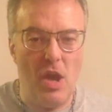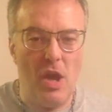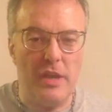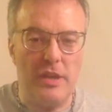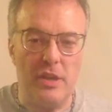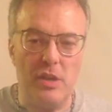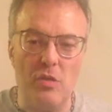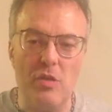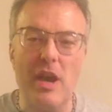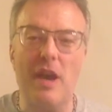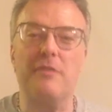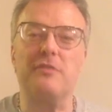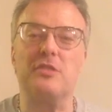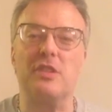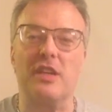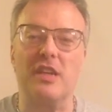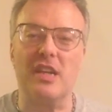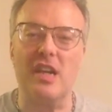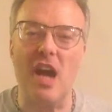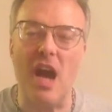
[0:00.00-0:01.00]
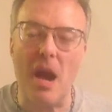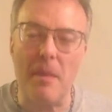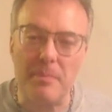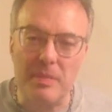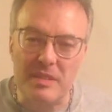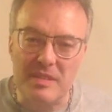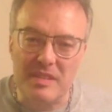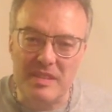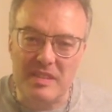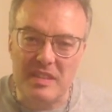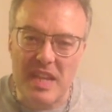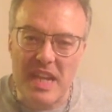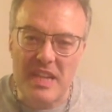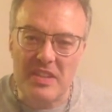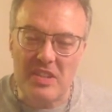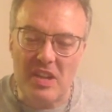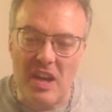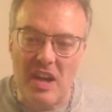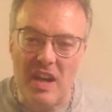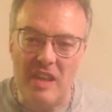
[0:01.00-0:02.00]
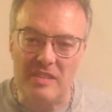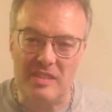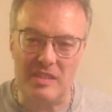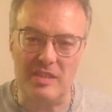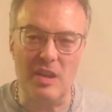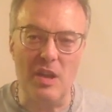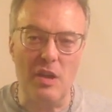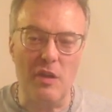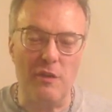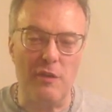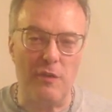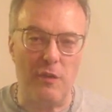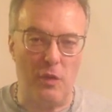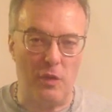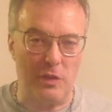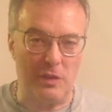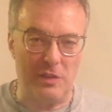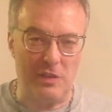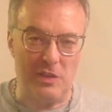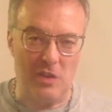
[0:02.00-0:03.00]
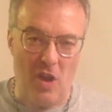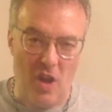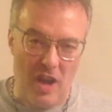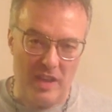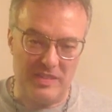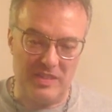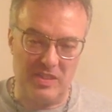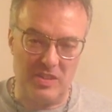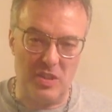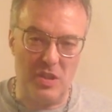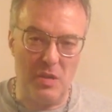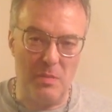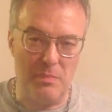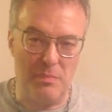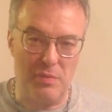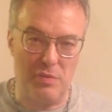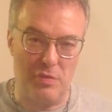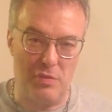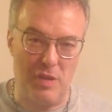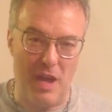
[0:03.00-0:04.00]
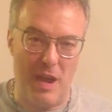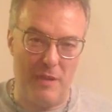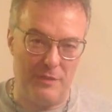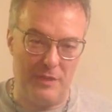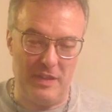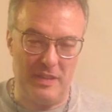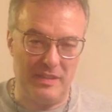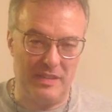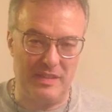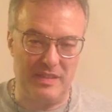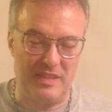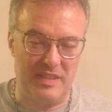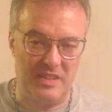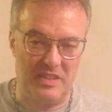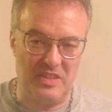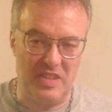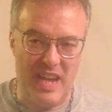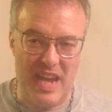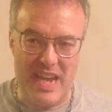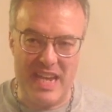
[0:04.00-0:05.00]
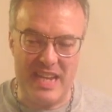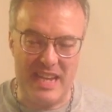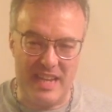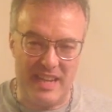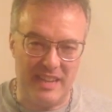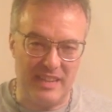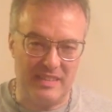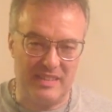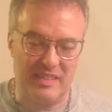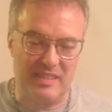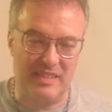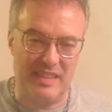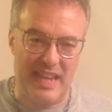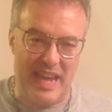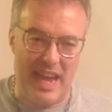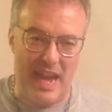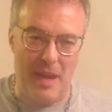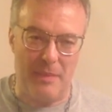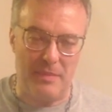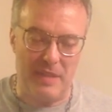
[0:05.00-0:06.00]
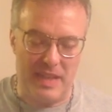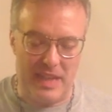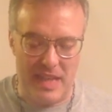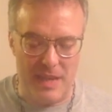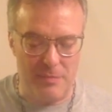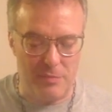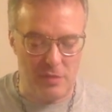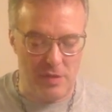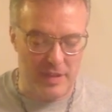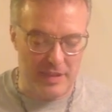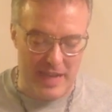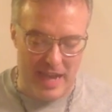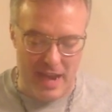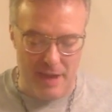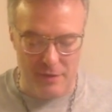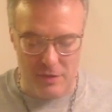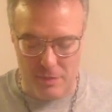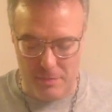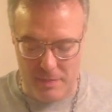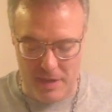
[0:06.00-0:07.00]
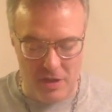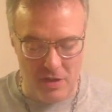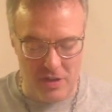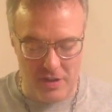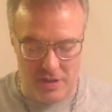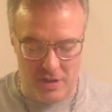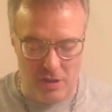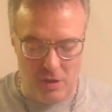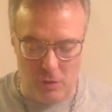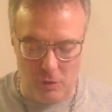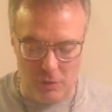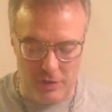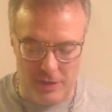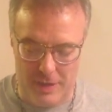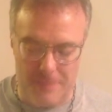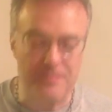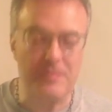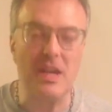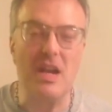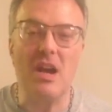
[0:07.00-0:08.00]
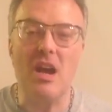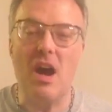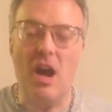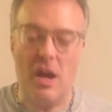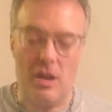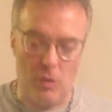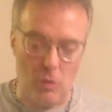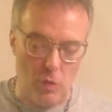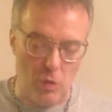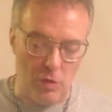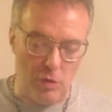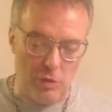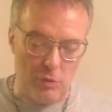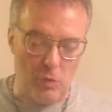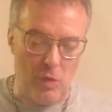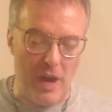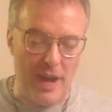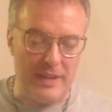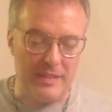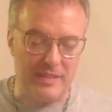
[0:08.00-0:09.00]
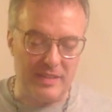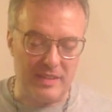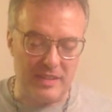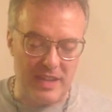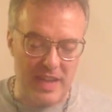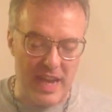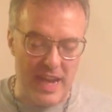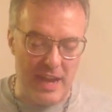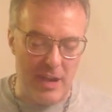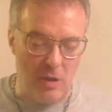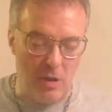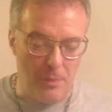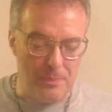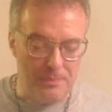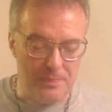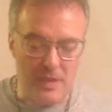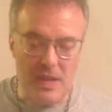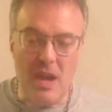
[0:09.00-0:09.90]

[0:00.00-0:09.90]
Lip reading: you have to compensate us for lost profits, the taking scam they keep trying to have in America, only on a worldwide scale,